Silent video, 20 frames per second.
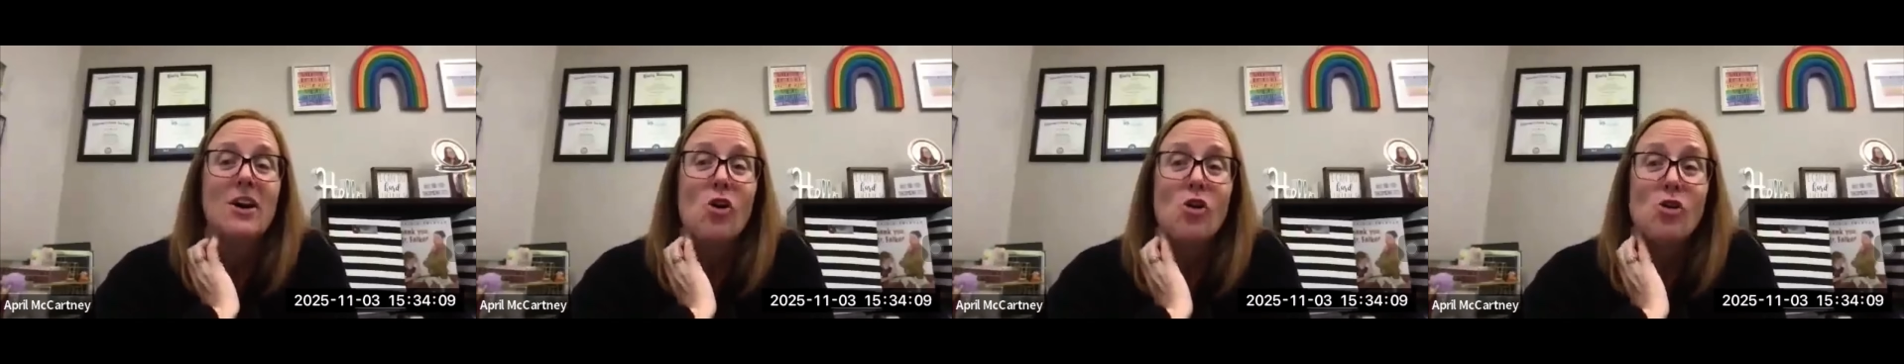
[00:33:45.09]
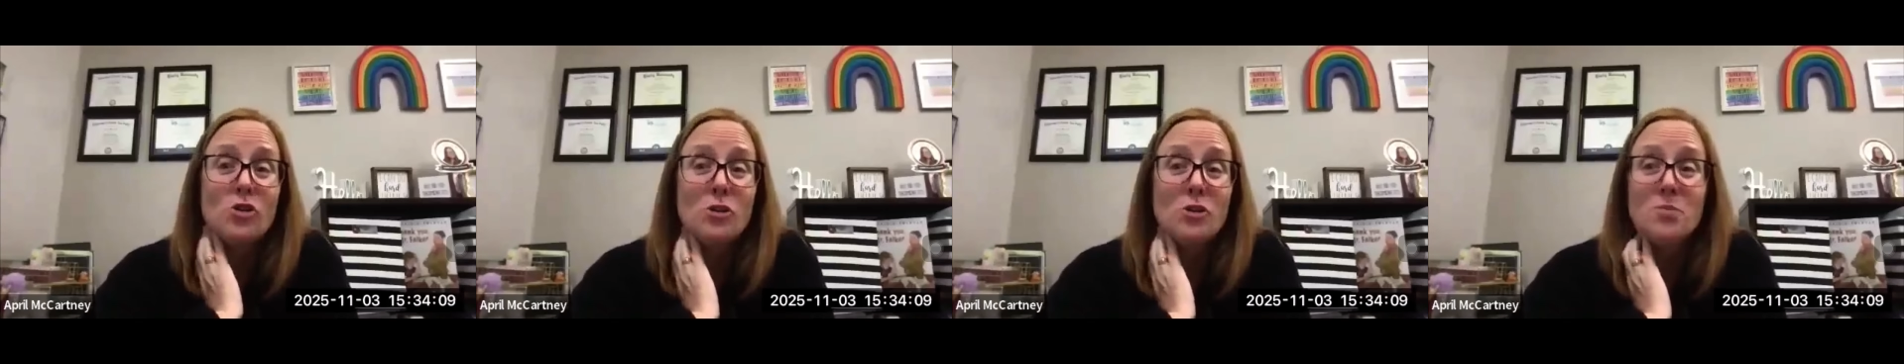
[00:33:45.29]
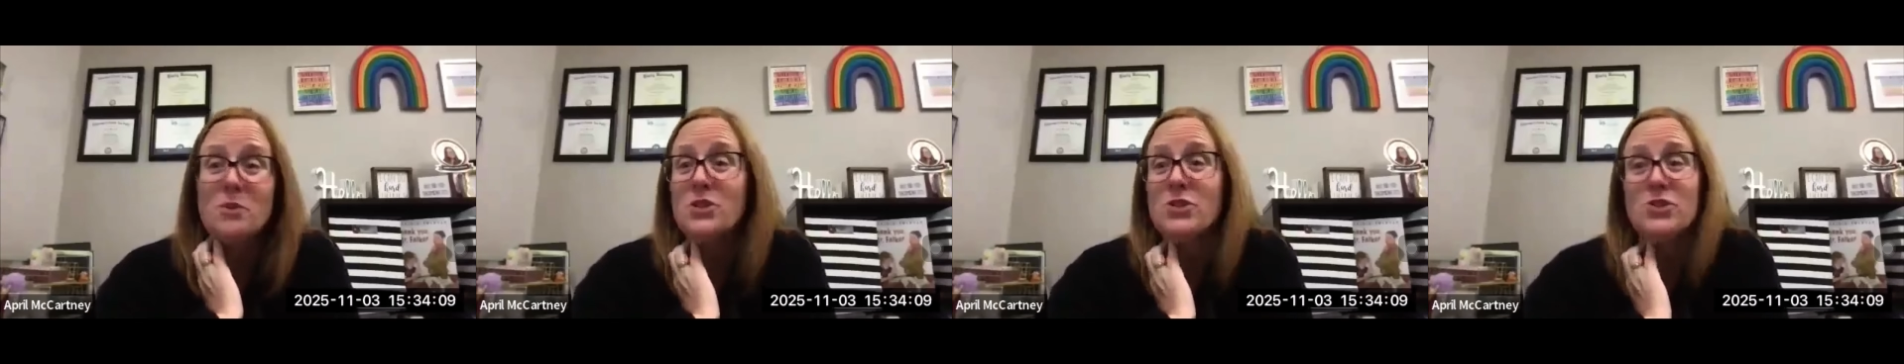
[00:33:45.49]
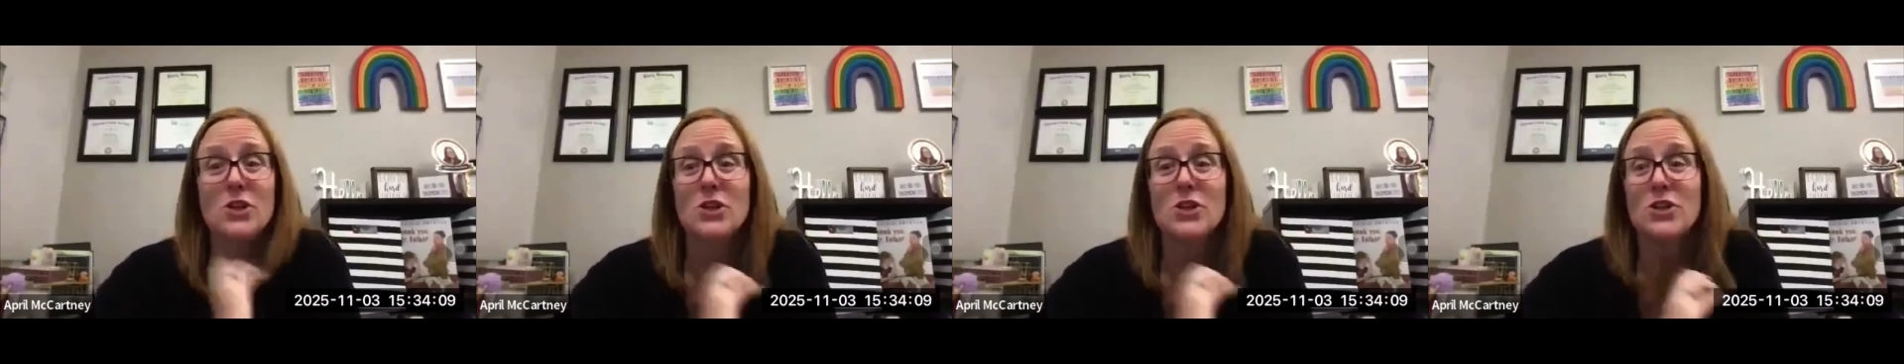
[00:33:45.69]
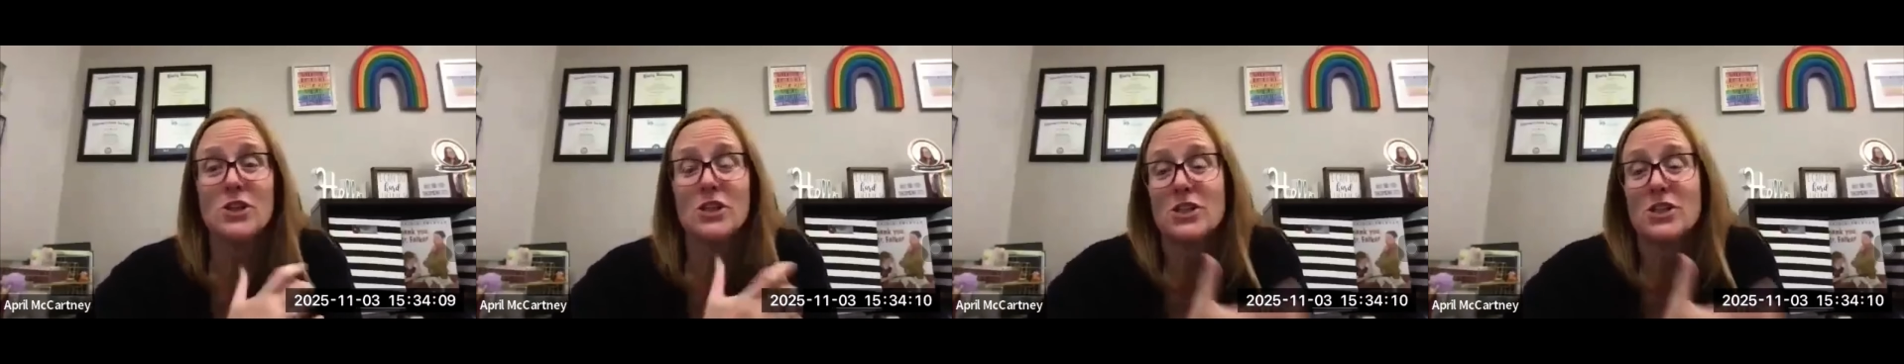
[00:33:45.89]
whole group
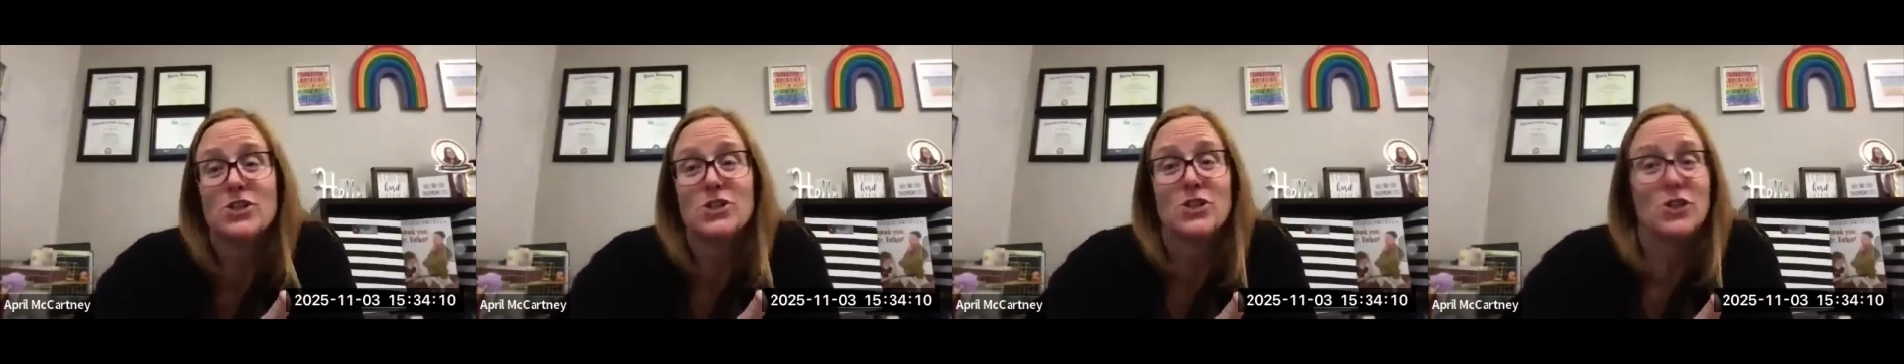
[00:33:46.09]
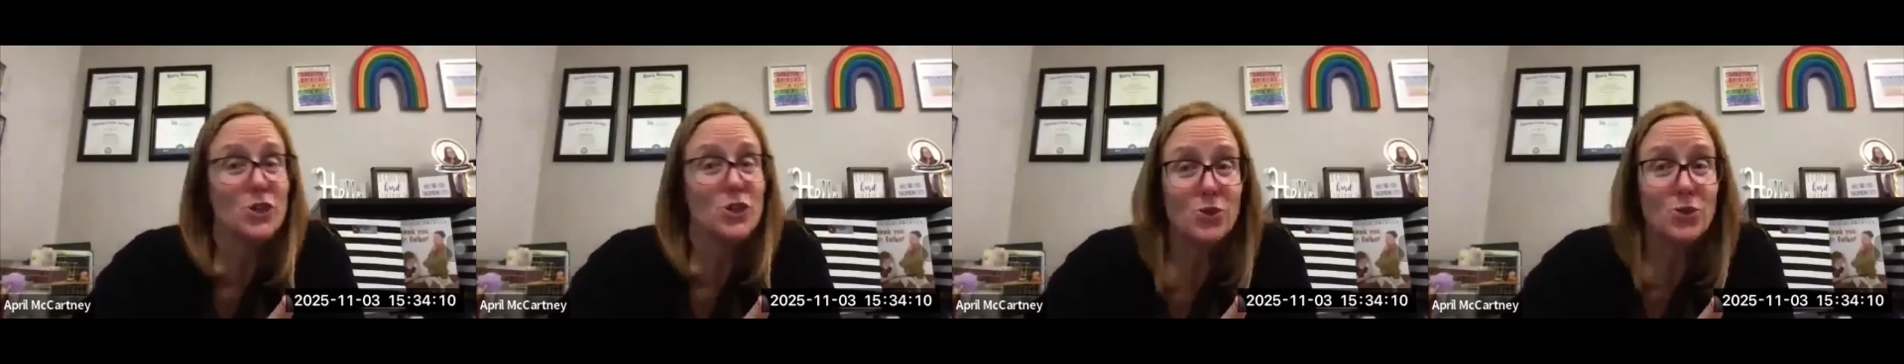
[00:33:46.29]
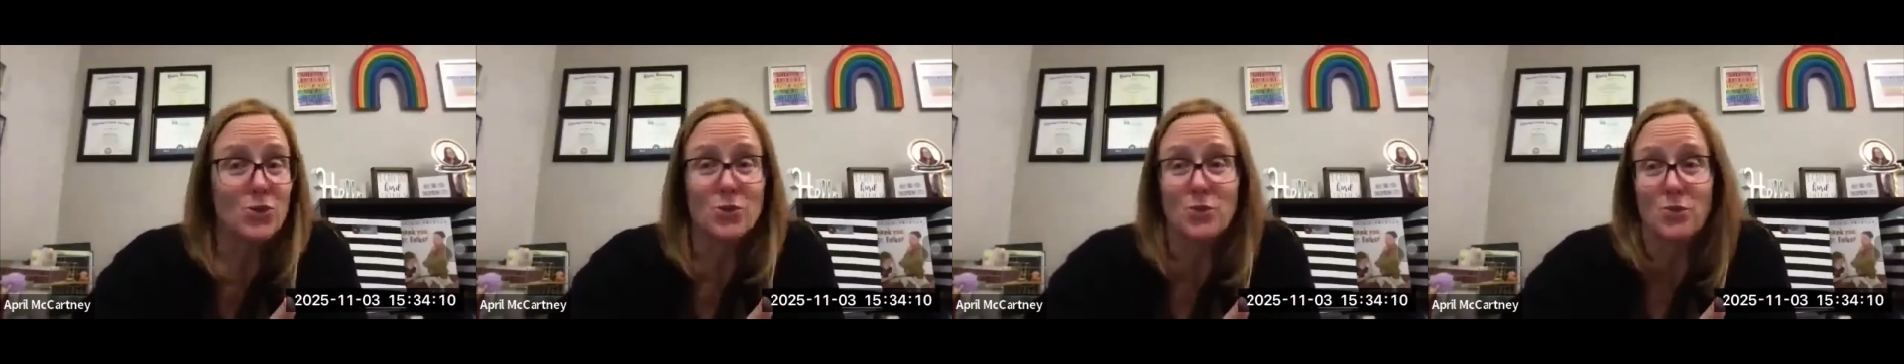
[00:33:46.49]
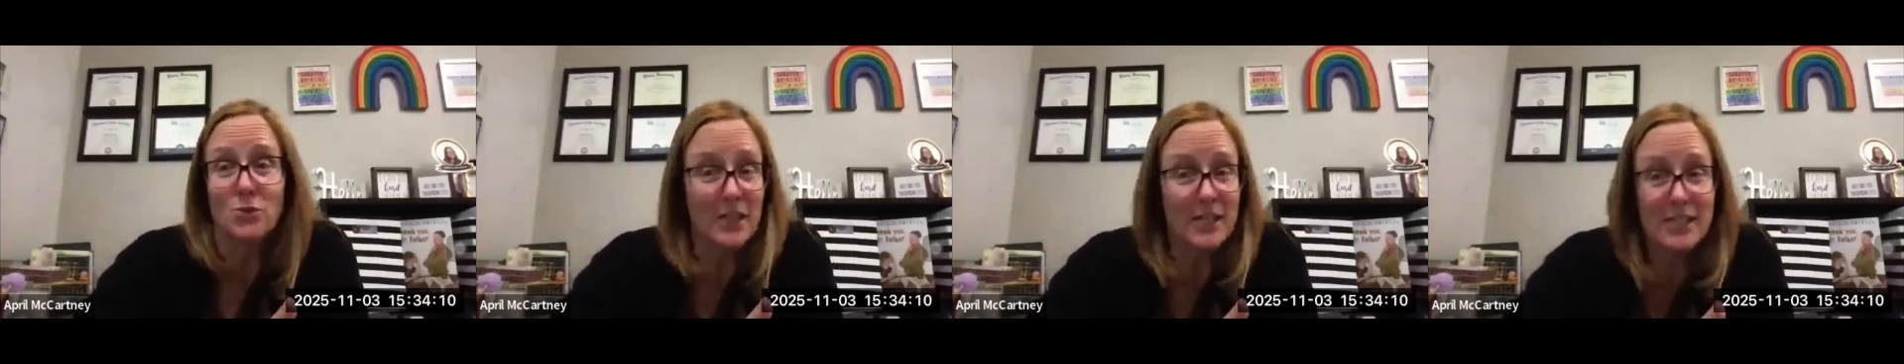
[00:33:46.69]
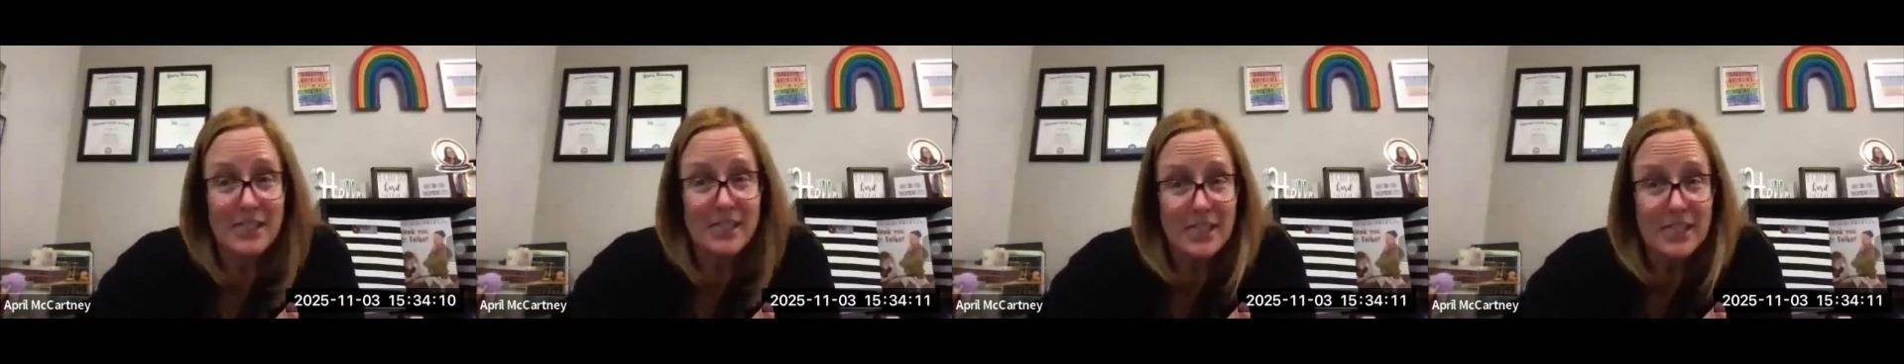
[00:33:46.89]
instruction is you.
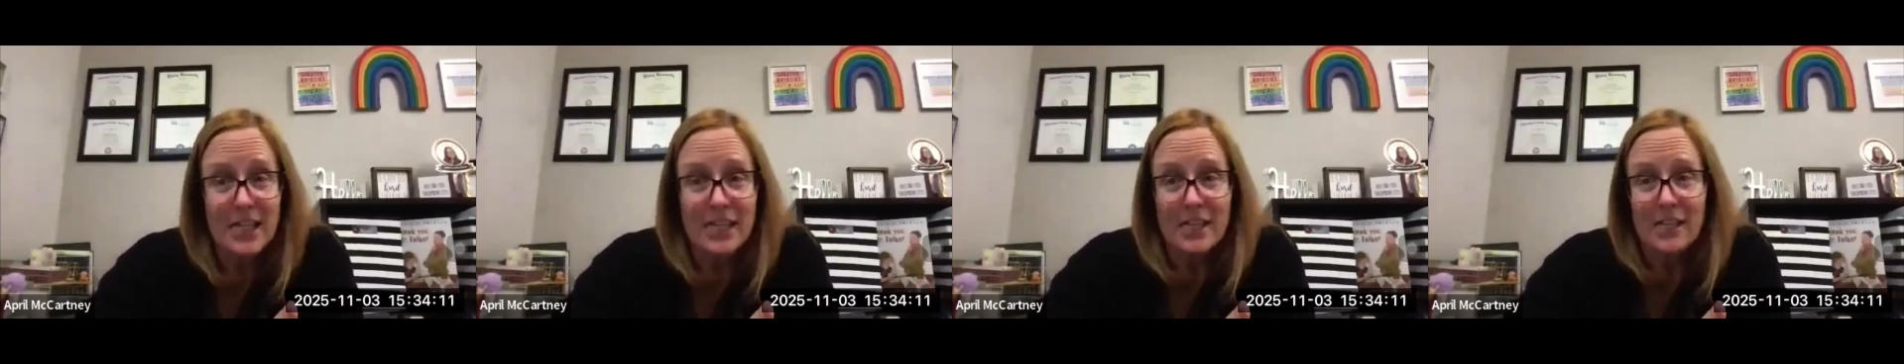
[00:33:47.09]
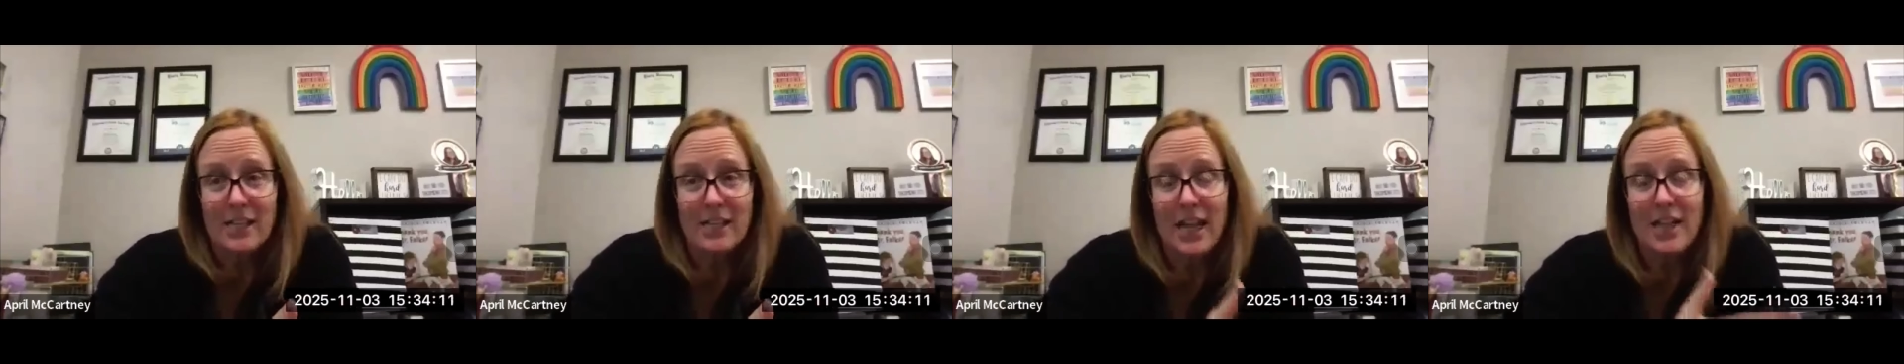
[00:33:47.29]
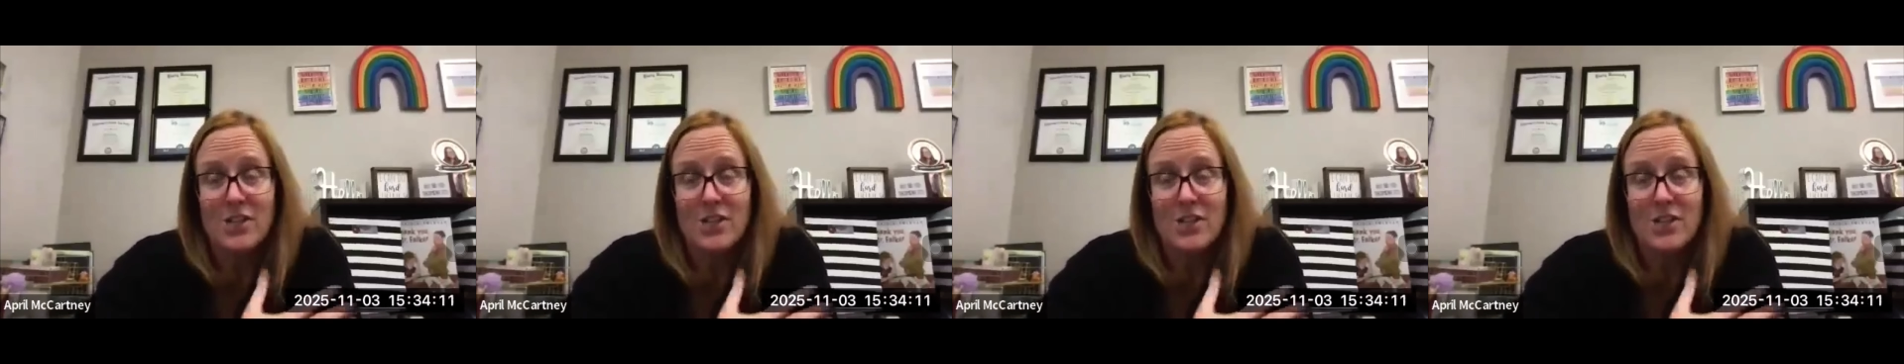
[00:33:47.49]
That's it.